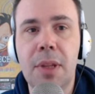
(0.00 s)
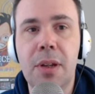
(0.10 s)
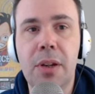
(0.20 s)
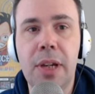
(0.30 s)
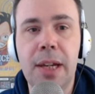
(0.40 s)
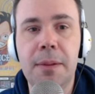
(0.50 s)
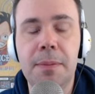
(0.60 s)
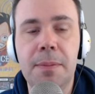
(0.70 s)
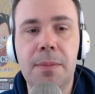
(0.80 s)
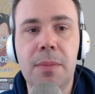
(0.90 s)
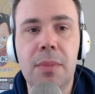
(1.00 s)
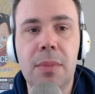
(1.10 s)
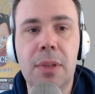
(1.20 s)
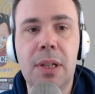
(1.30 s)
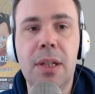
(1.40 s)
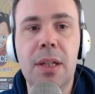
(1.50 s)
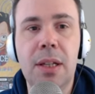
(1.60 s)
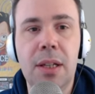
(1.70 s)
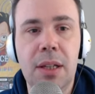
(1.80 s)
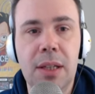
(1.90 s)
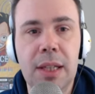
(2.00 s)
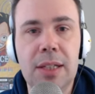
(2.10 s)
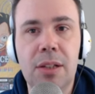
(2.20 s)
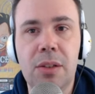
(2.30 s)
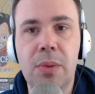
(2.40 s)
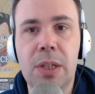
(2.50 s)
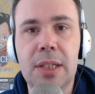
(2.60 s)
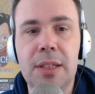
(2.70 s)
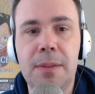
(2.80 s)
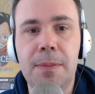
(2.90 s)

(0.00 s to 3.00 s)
Okay. That's not the worst.